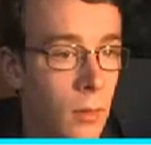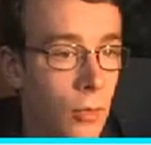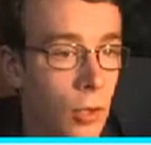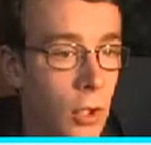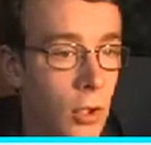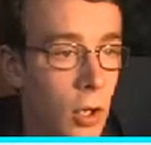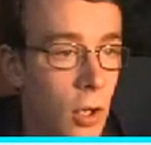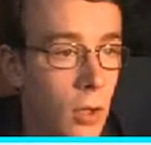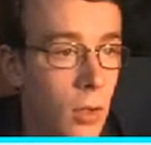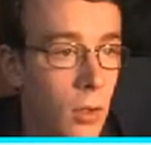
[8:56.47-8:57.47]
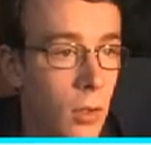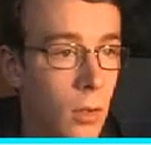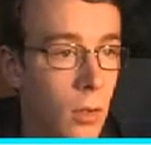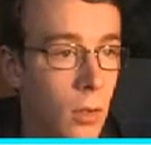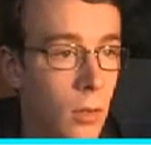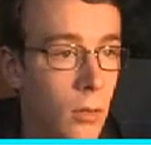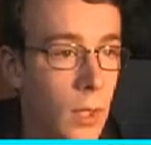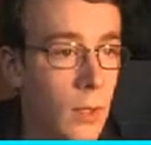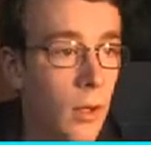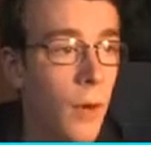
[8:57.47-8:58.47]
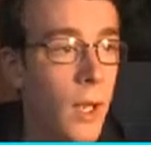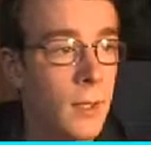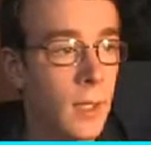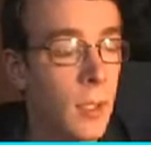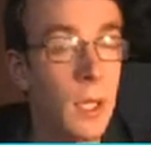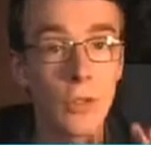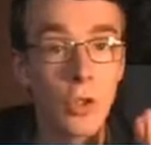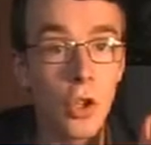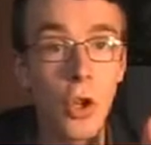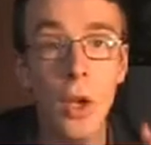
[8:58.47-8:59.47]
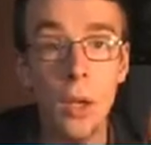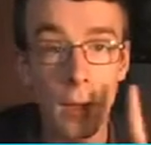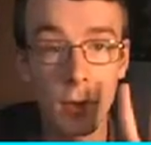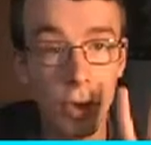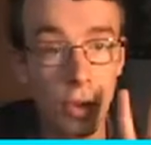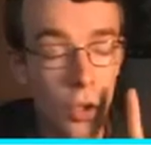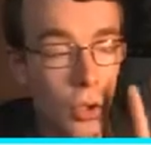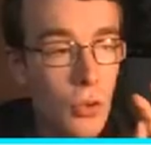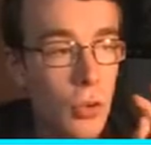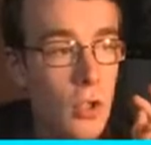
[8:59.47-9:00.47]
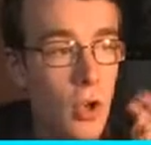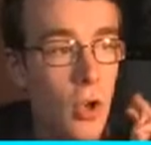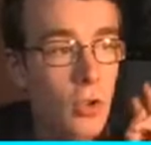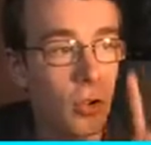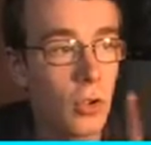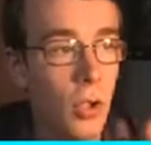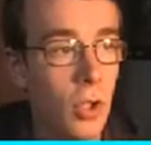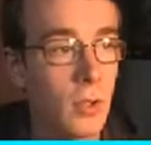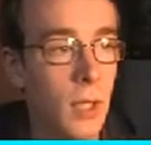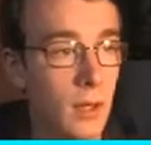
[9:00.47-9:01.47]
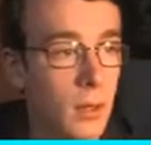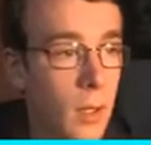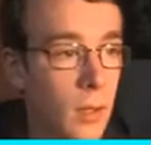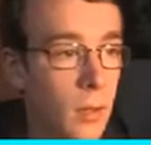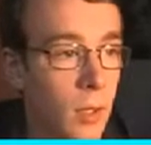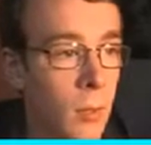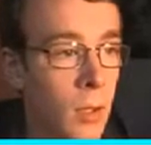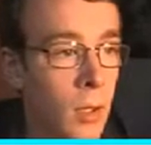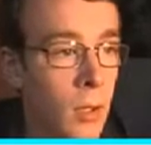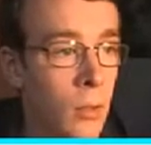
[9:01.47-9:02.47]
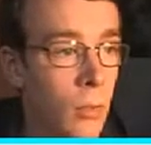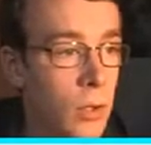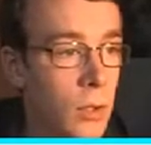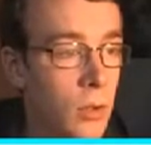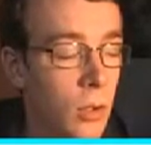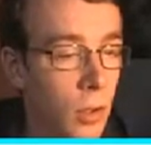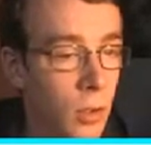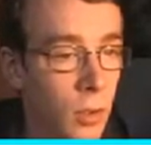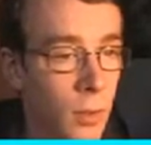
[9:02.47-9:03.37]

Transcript: String shot. There you go, right, he's hit me, that's good. I still got two string shots, two sand attacks on him, which is good.